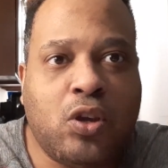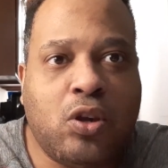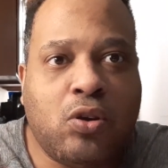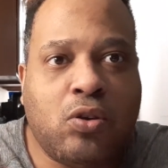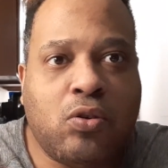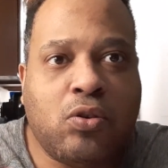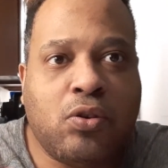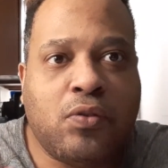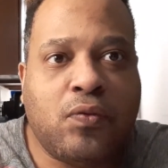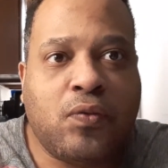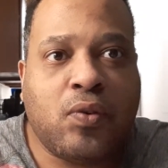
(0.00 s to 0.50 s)

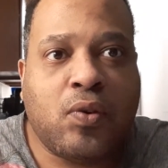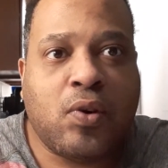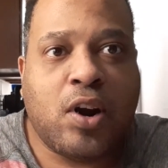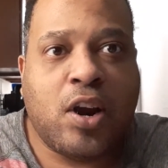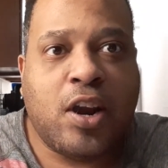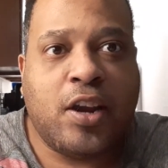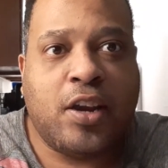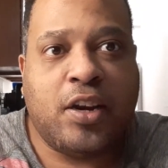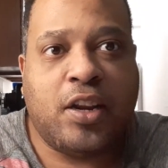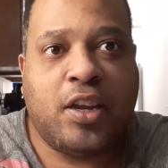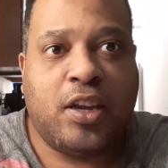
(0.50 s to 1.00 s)
Good
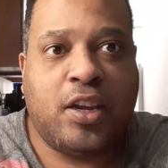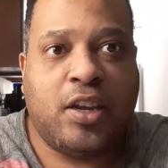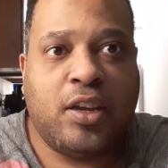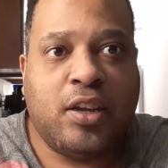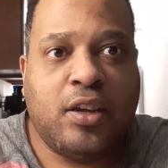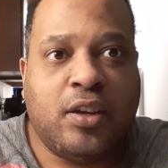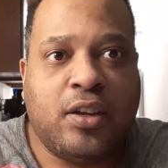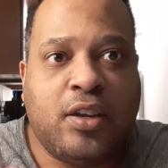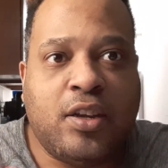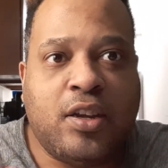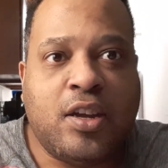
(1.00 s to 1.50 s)
variety.
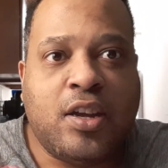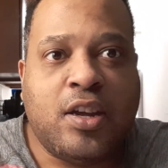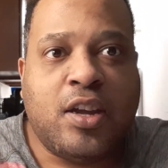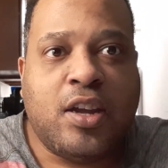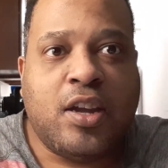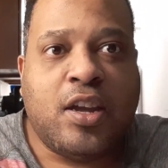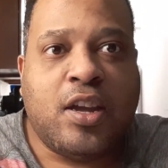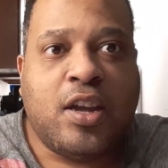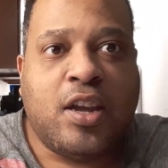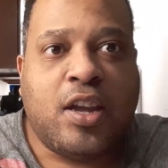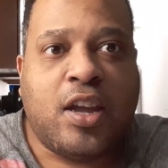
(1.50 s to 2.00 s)

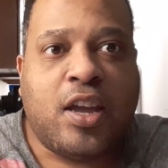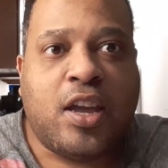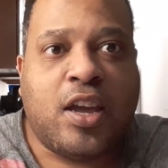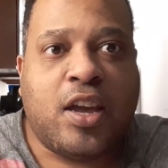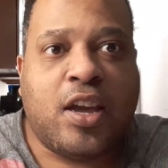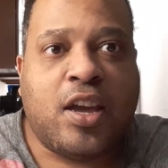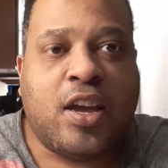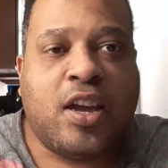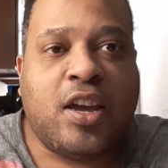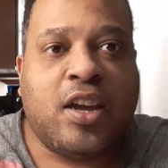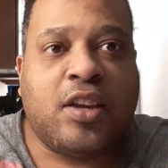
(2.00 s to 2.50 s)

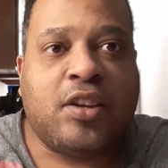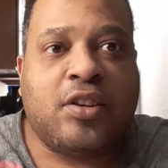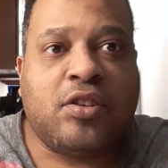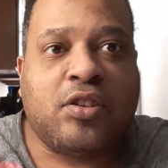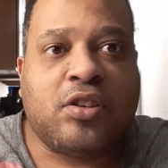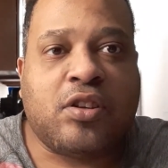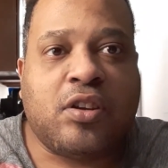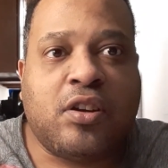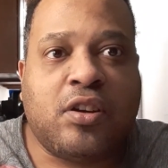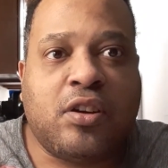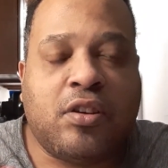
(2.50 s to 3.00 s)
And
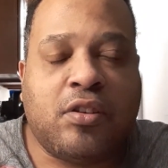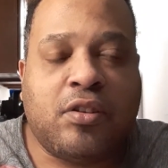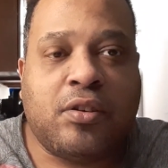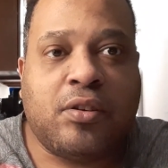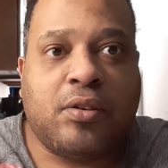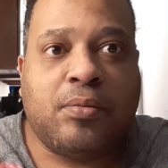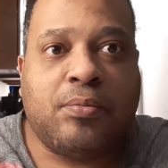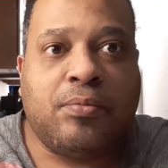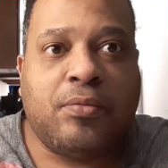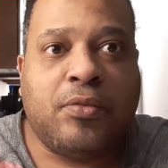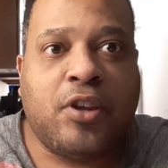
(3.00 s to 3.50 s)

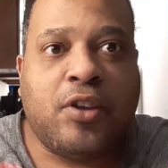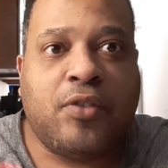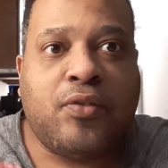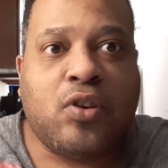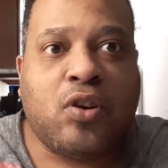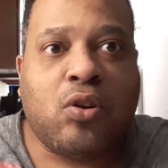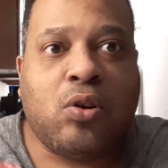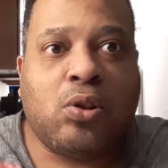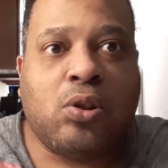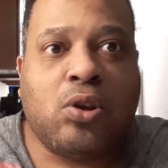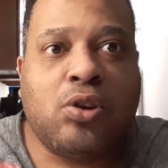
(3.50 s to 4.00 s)
if
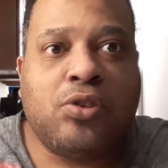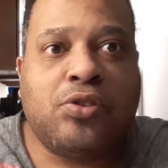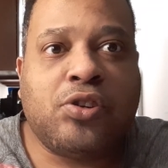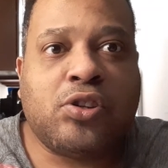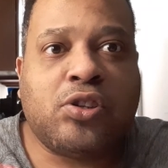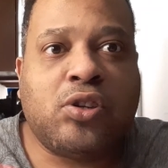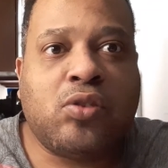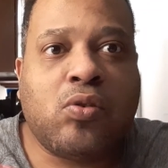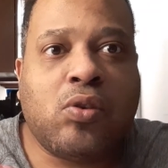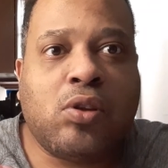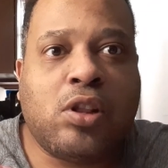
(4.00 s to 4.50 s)
you're allergic
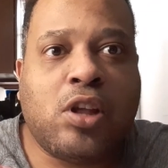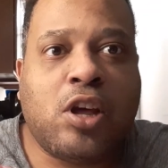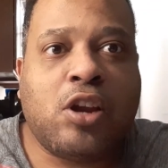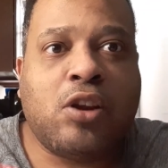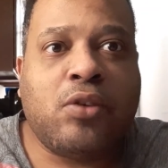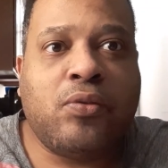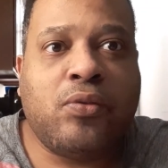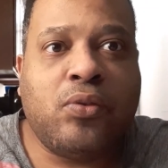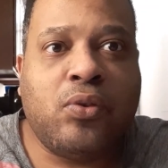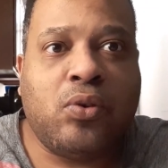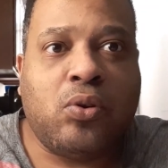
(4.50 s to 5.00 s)
to a lot
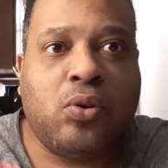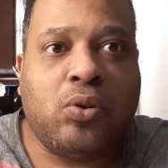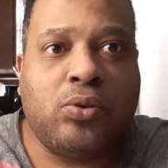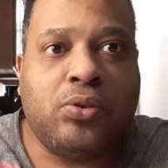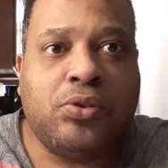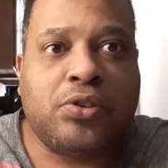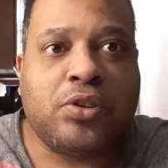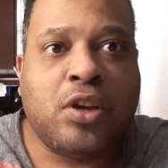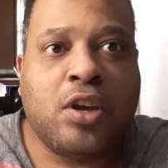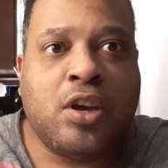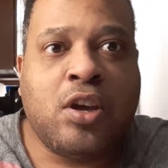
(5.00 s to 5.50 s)
of
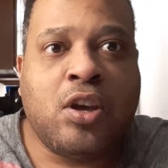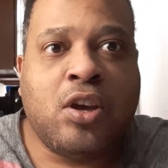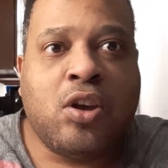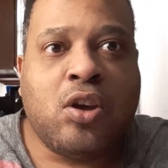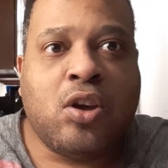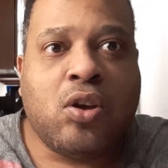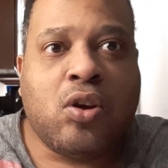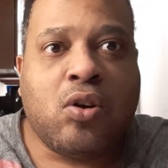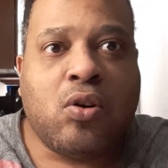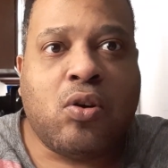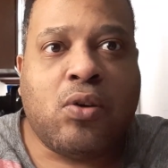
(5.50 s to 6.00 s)
foods,
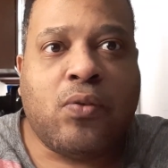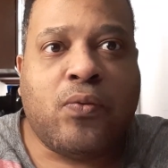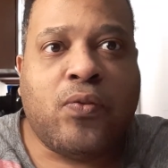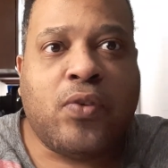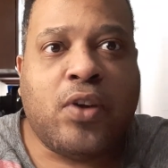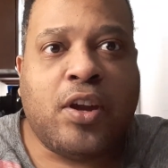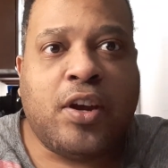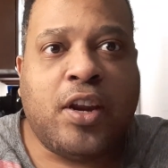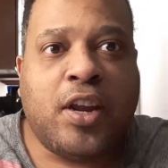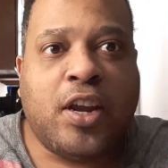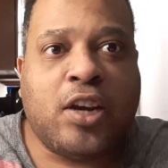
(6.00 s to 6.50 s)
or
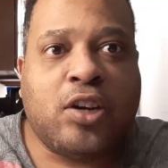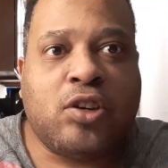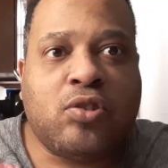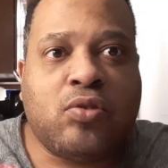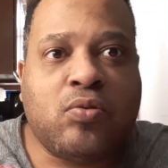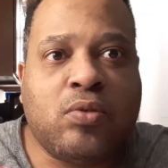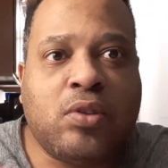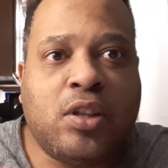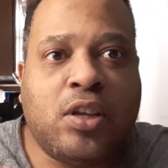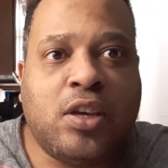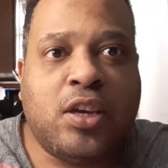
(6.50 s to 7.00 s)

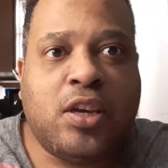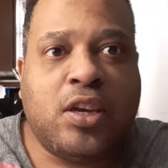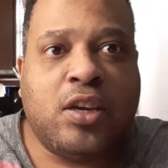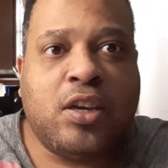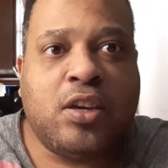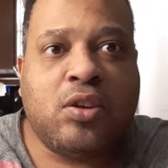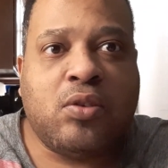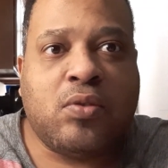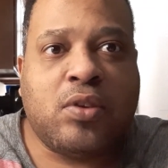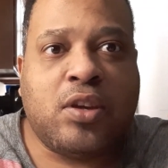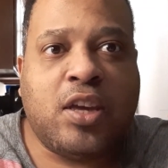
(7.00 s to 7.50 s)
financially
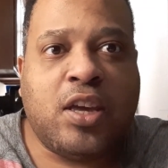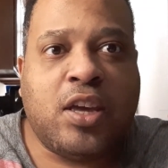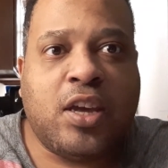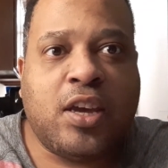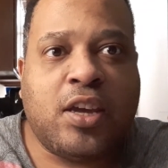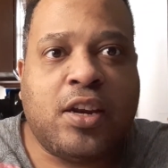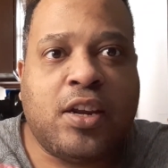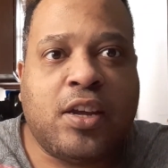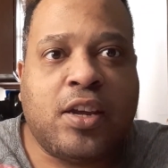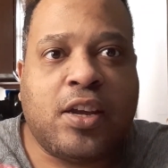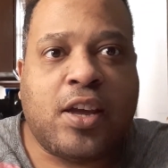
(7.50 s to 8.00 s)
you
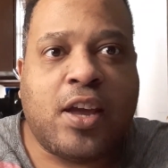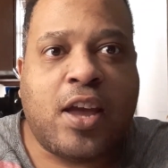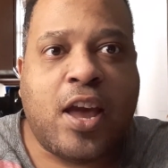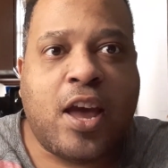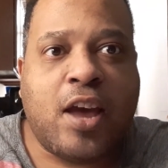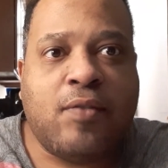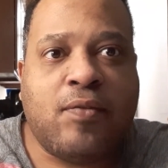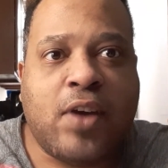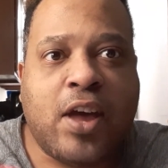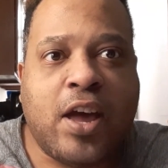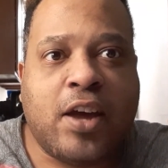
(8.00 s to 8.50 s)
can't
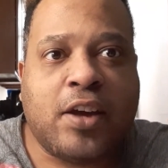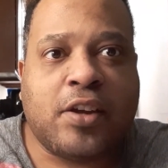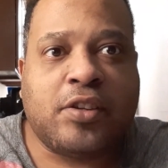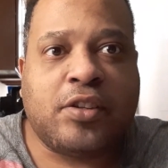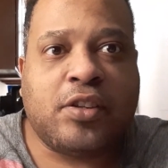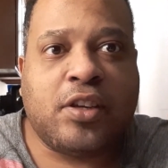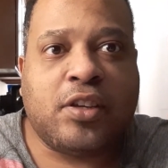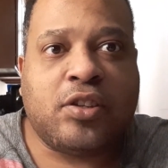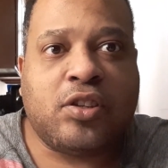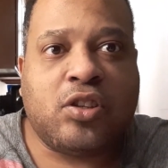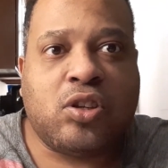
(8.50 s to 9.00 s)
have
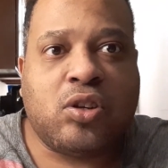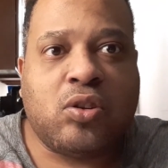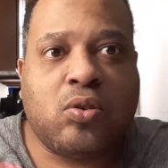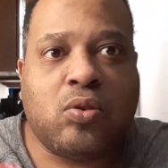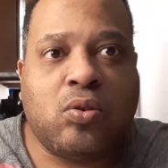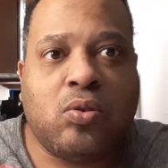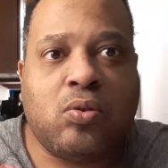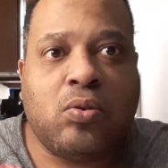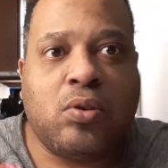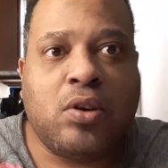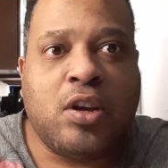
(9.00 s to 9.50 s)
access
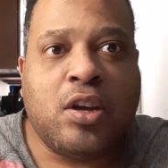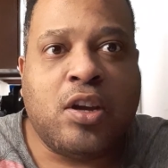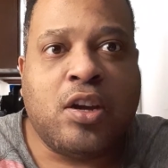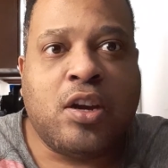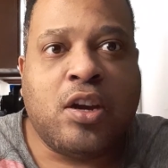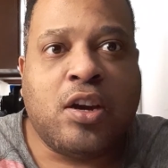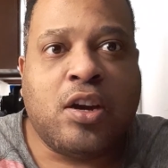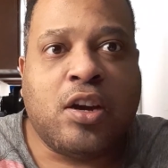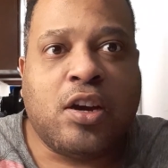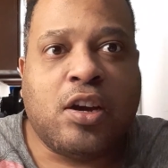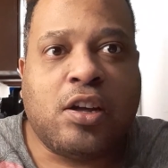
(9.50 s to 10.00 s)
to
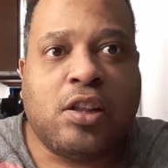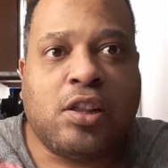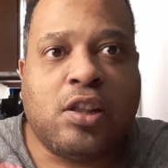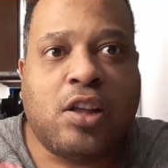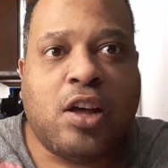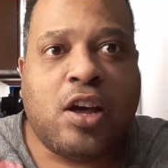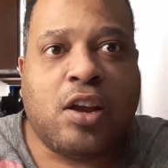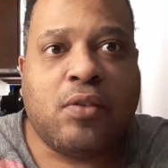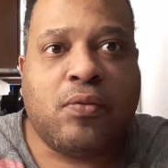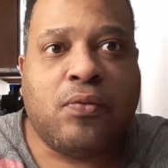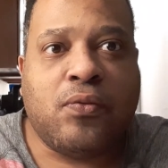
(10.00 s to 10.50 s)
a
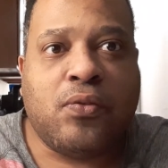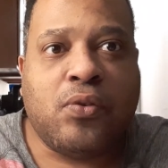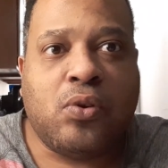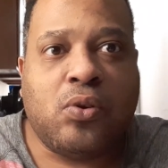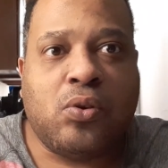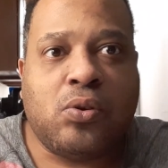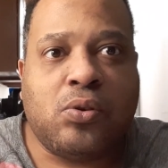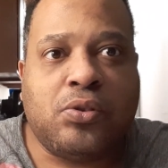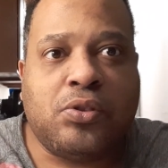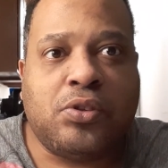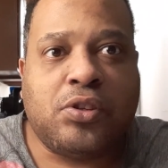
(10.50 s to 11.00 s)
lot of
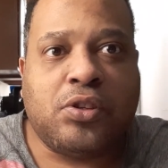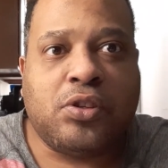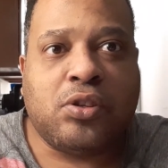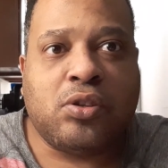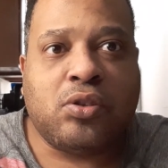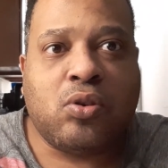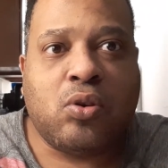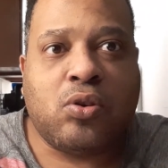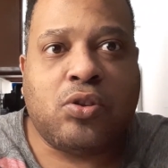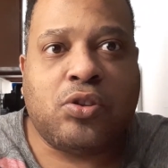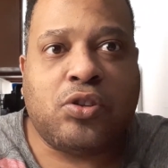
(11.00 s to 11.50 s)
foods
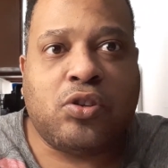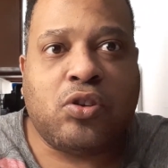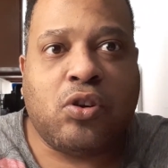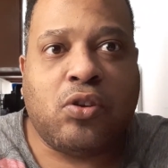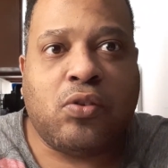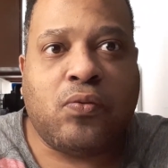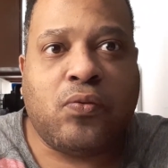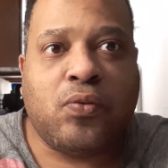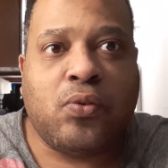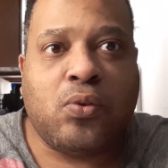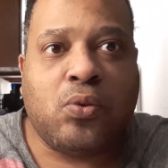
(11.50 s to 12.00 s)
or
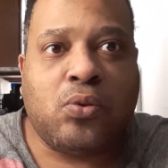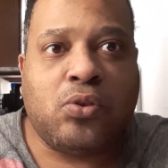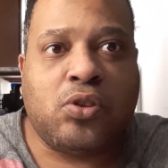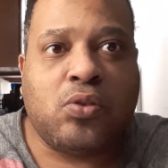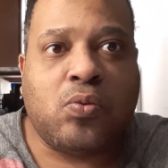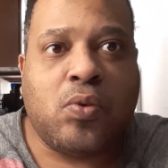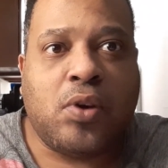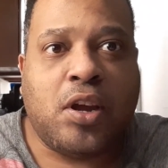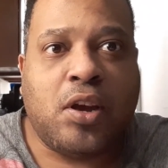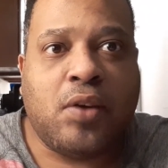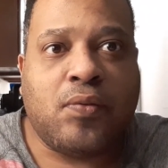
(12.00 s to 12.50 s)
certain foods or
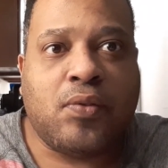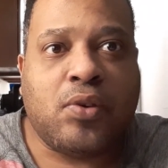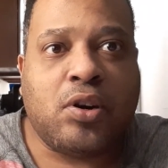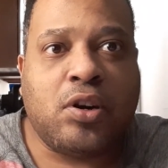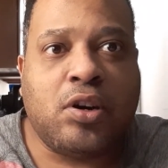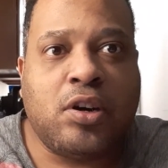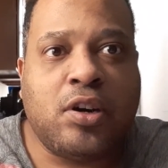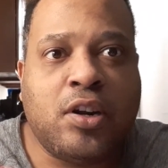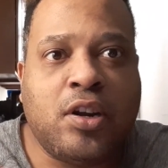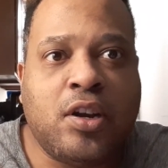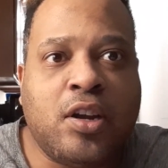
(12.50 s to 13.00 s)
whatever,
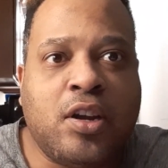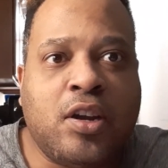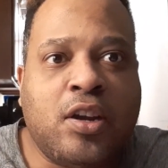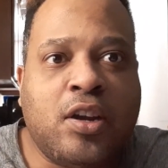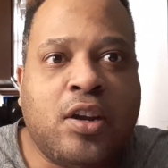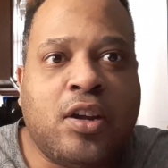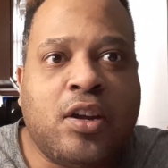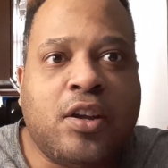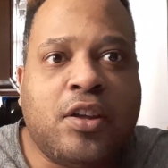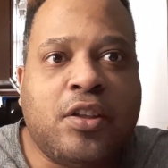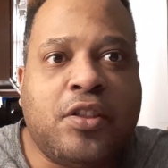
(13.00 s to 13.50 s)

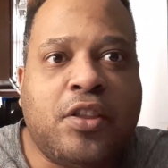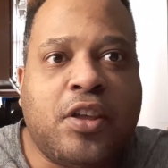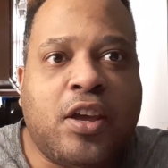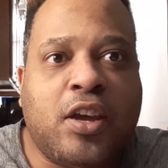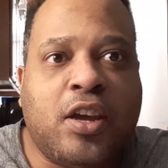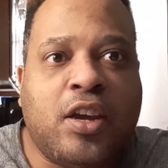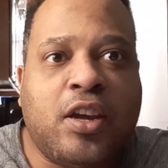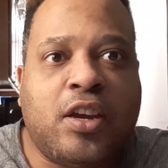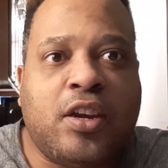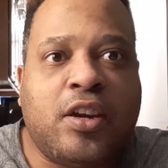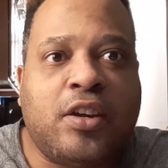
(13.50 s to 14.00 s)

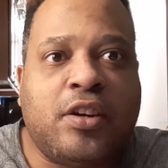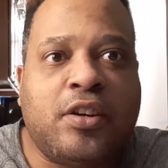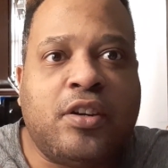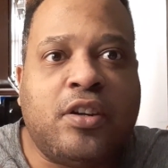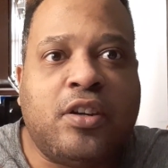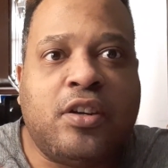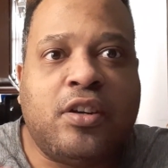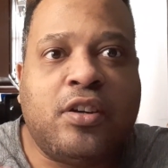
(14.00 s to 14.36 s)
then